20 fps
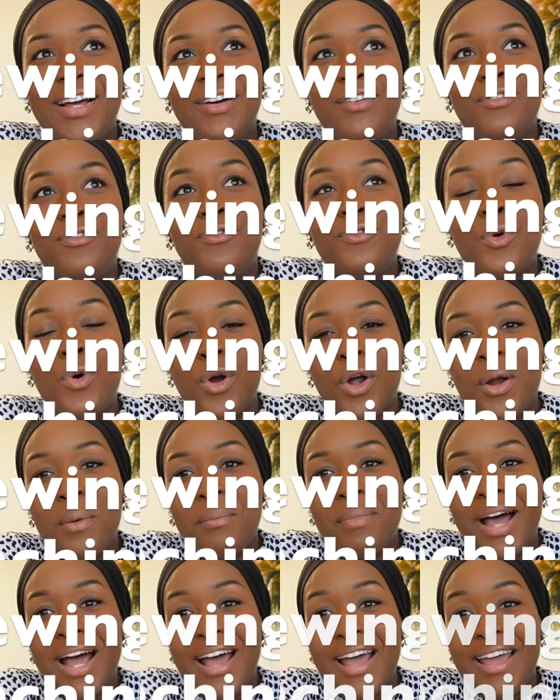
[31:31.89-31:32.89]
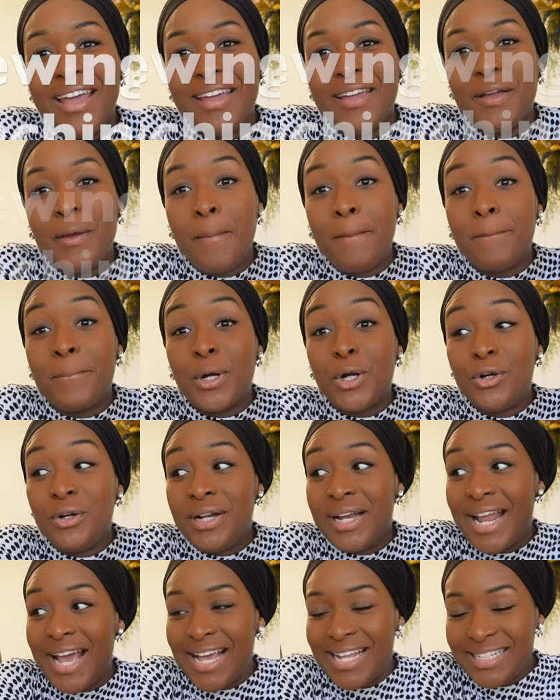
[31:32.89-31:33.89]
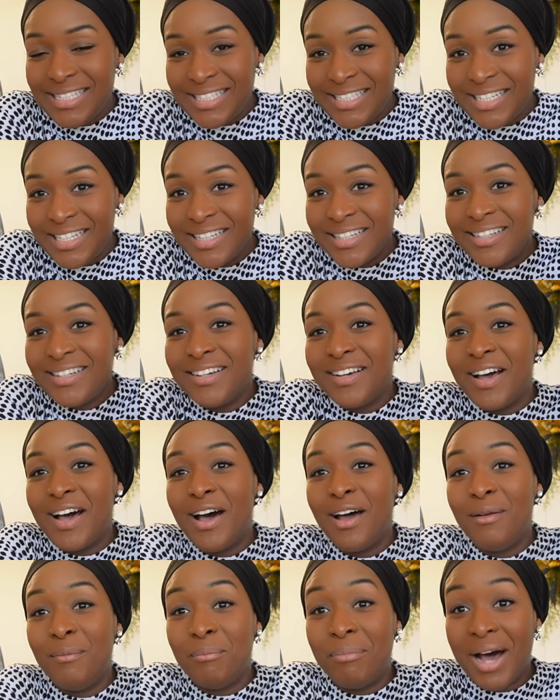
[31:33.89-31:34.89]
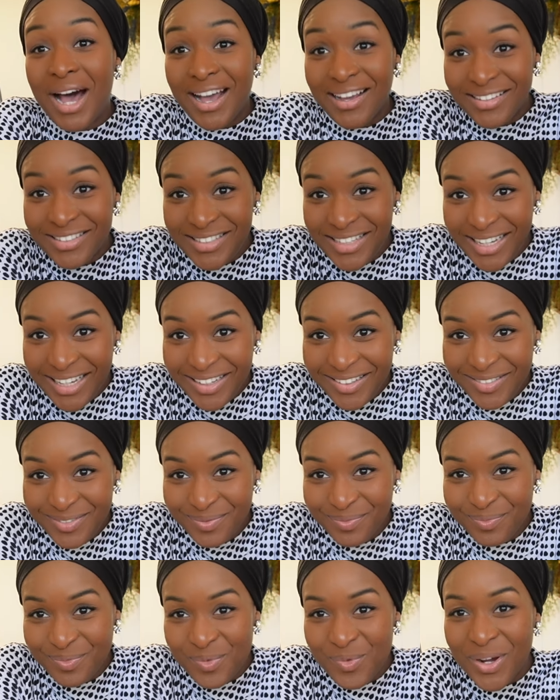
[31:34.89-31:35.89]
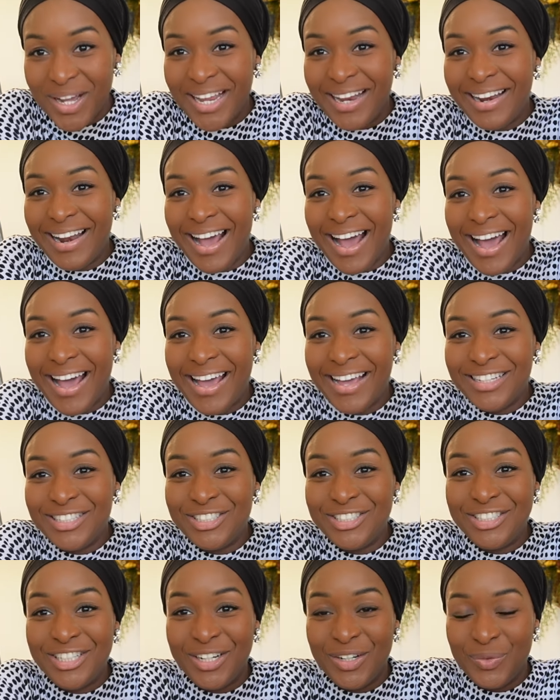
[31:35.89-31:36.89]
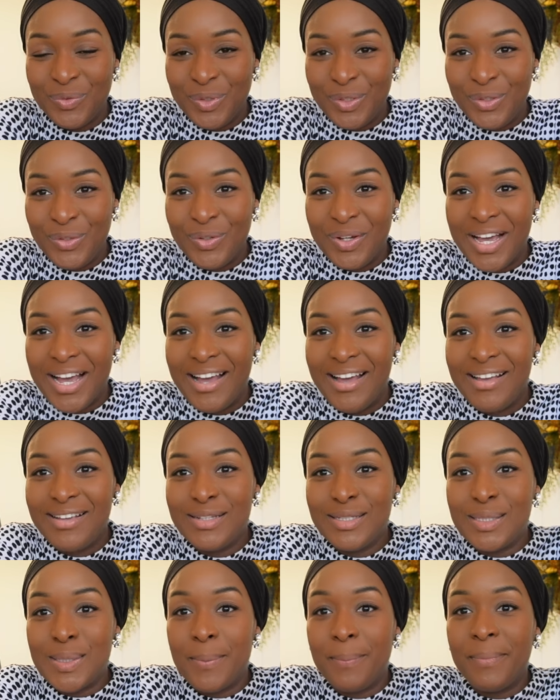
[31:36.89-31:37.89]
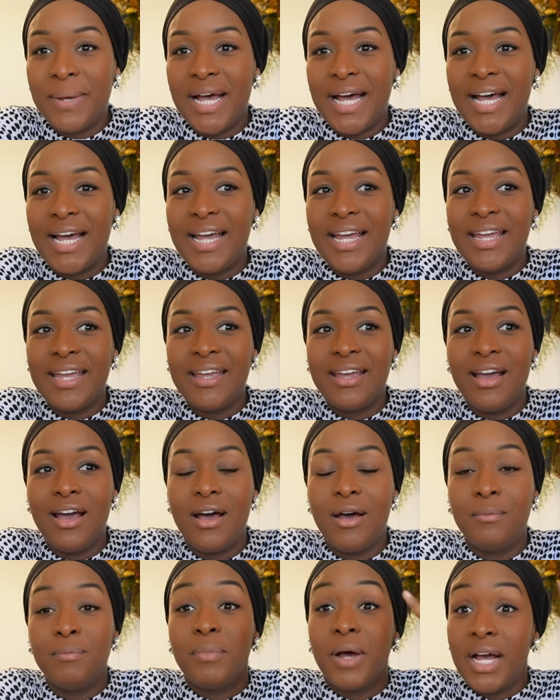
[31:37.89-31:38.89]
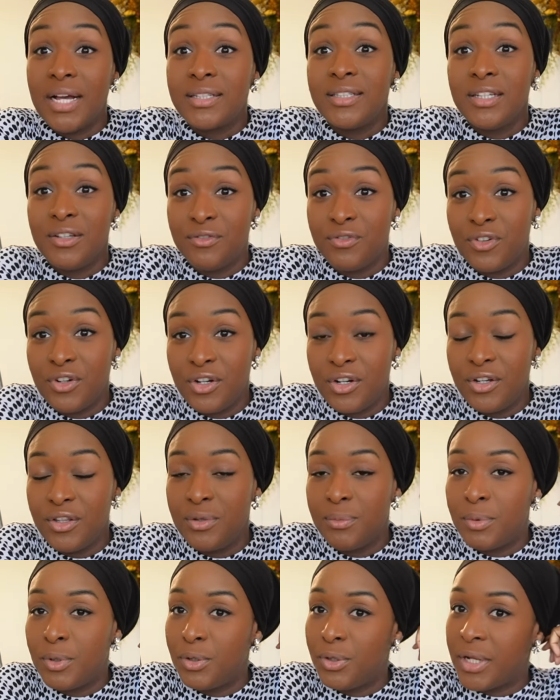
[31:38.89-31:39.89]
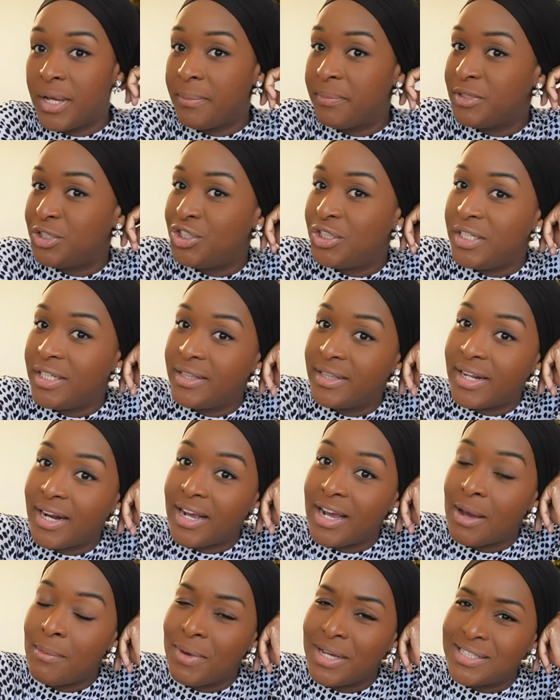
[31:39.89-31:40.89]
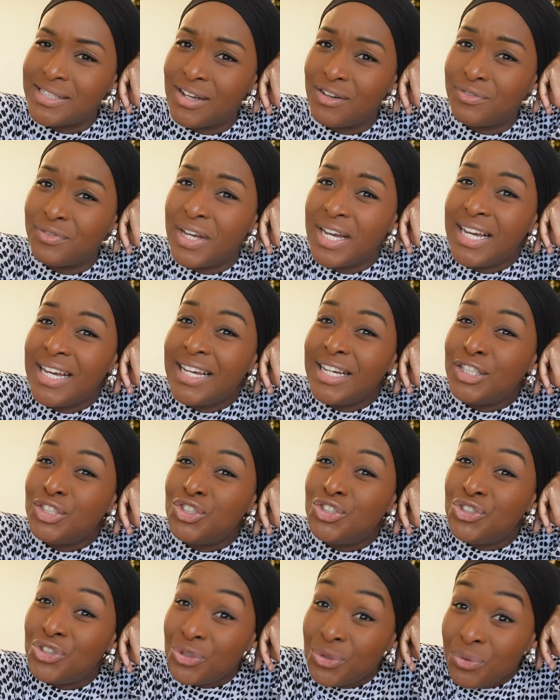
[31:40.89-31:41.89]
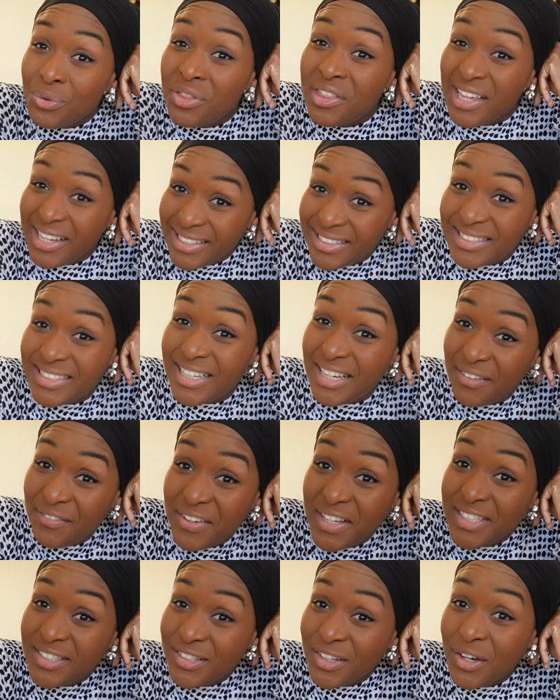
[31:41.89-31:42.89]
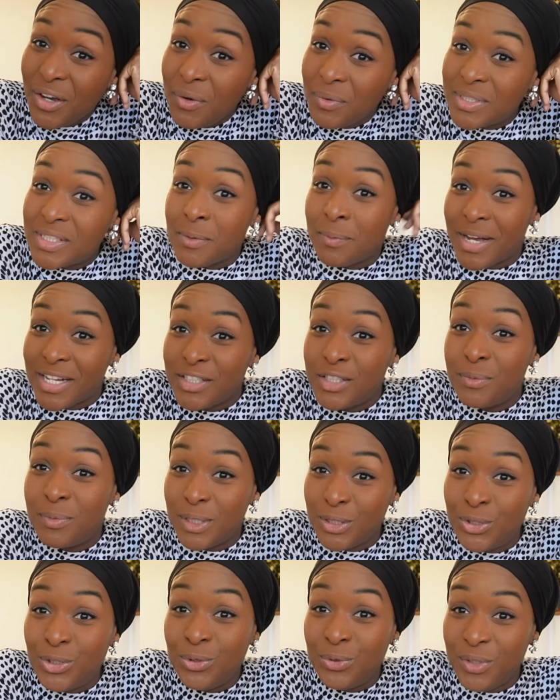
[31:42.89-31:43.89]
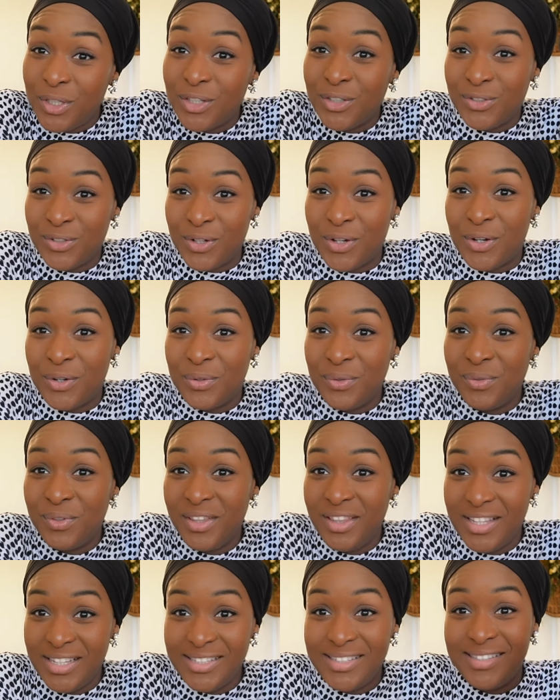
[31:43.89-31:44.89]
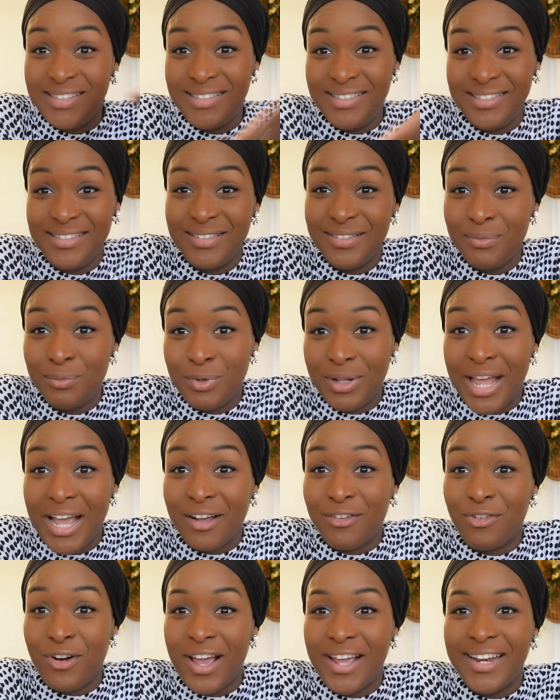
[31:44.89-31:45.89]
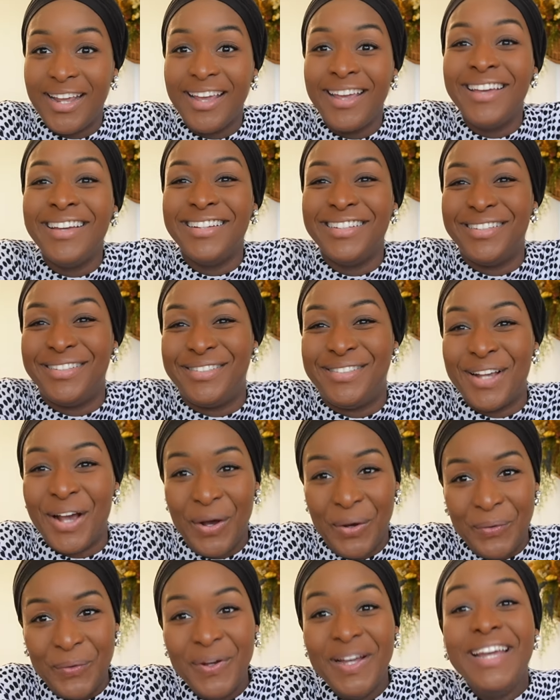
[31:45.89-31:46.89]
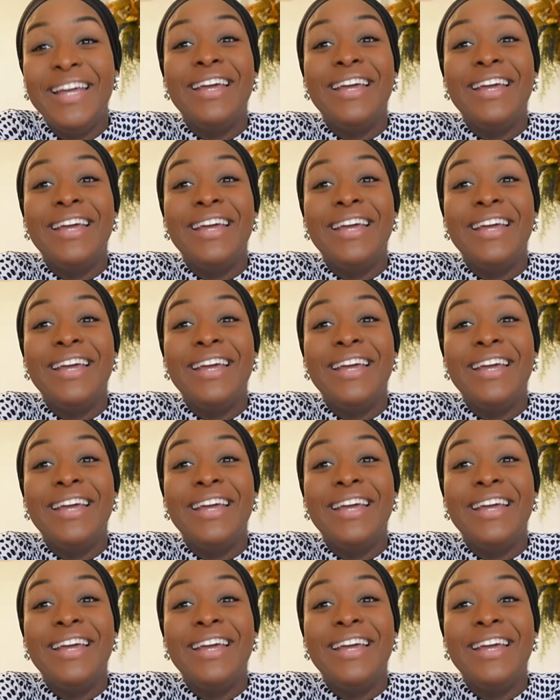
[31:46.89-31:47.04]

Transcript: for my Burnett unboxing when I shared with you guys my unboxing for the Burnett machine that I got myself two Thanksgivings ago. It's about to be 2 years ago this Black Friday, so